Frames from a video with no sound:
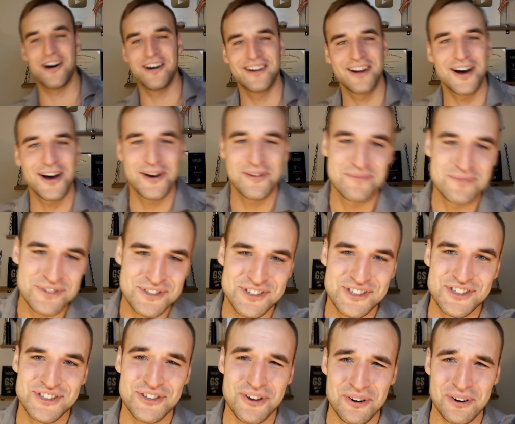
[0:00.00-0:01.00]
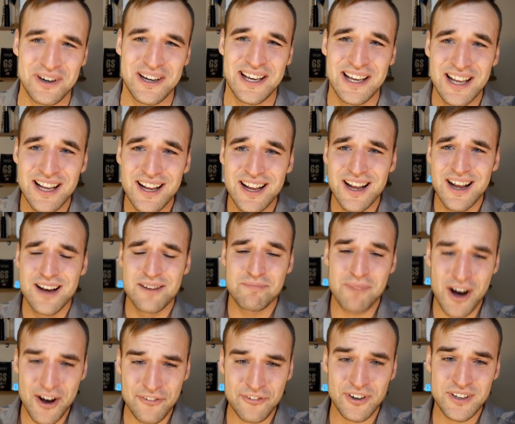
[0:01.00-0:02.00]
on, I am sorry.
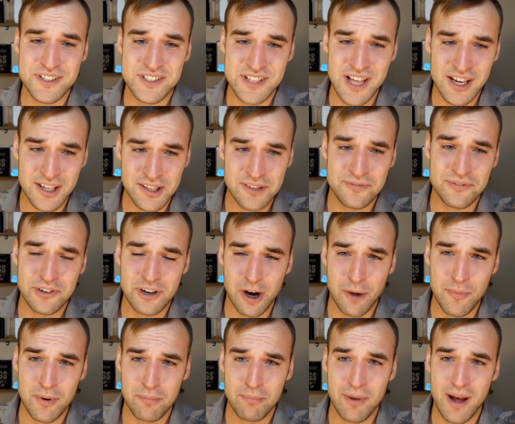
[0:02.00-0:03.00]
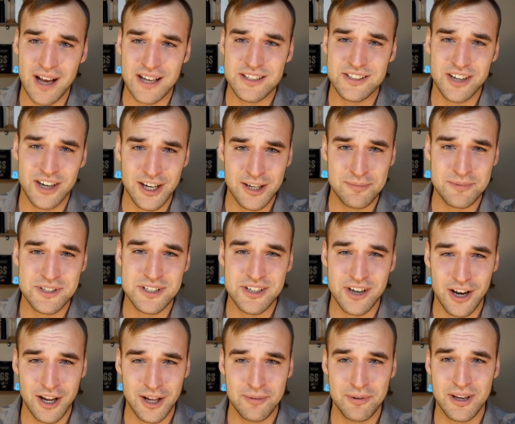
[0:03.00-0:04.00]
My friends, thank you for coming back time and
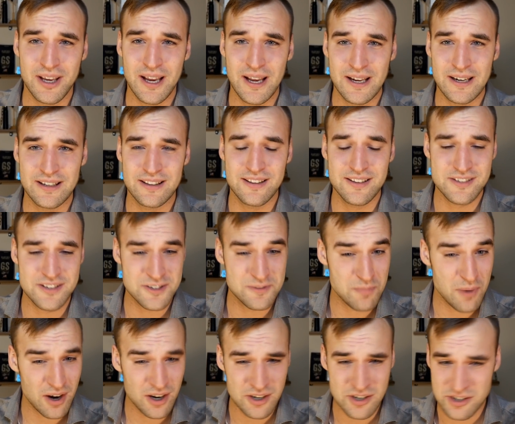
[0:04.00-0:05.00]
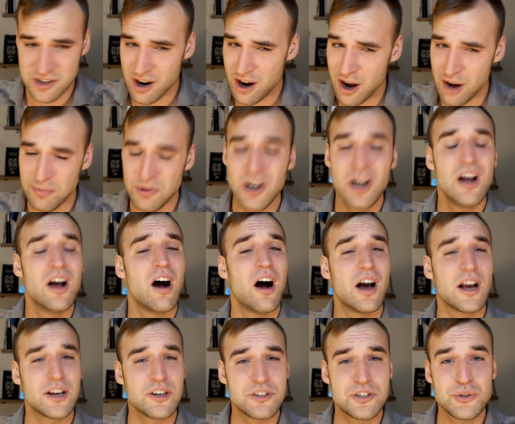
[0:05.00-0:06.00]
time again. This is my job.
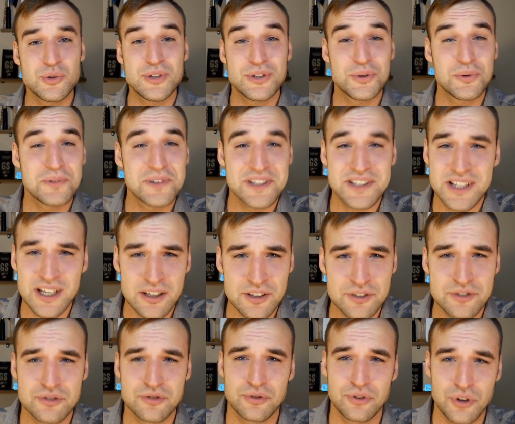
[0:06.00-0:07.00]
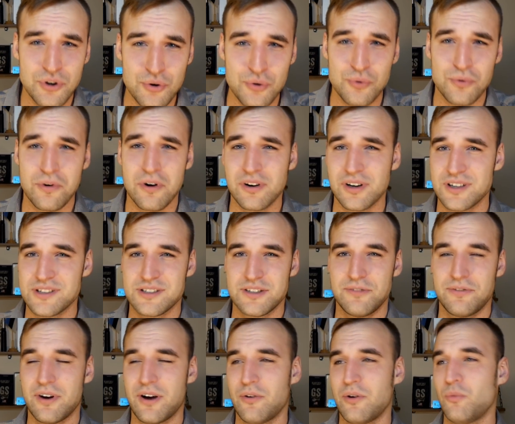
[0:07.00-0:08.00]
I can do it only thanks to you.
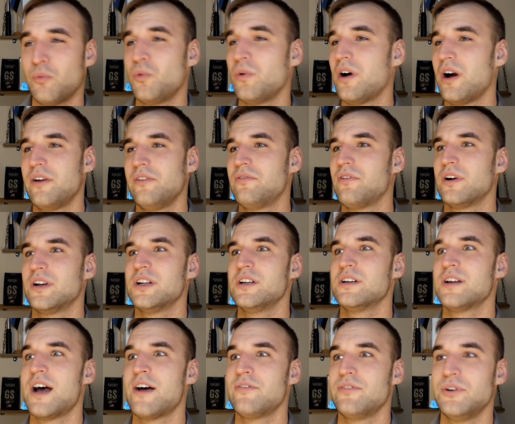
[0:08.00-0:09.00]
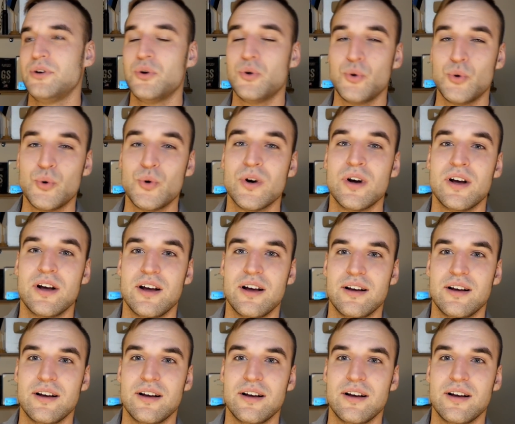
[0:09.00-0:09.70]
Honestly, if I didn't have you,